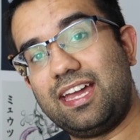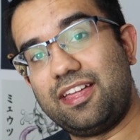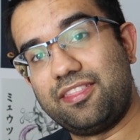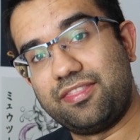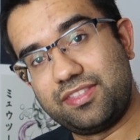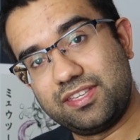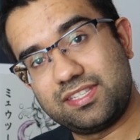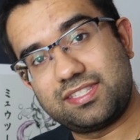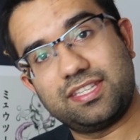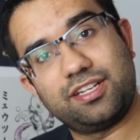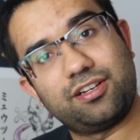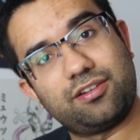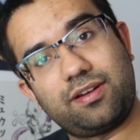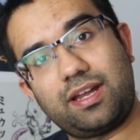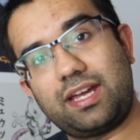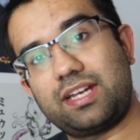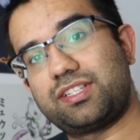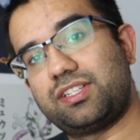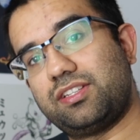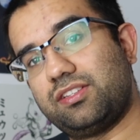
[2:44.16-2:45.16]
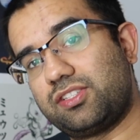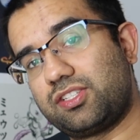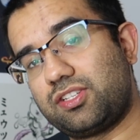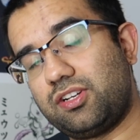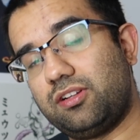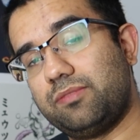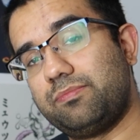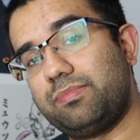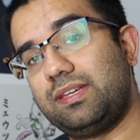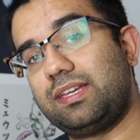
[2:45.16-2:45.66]
and this interaction is
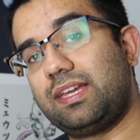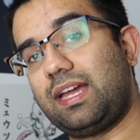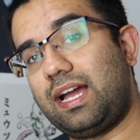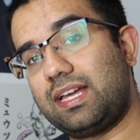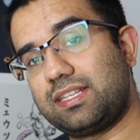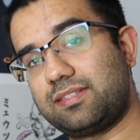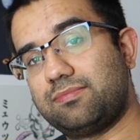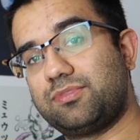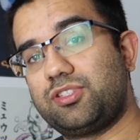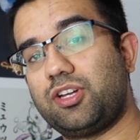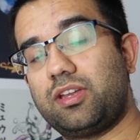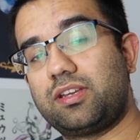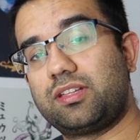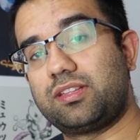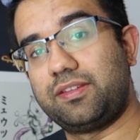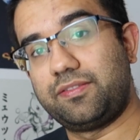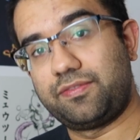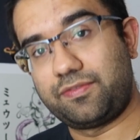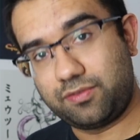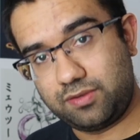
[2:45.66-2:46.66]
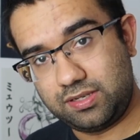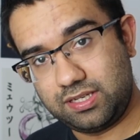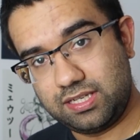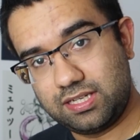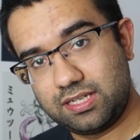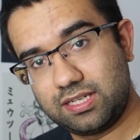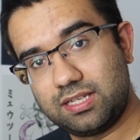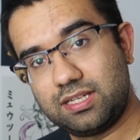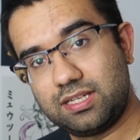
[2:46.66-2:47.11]
called being asymptotically free.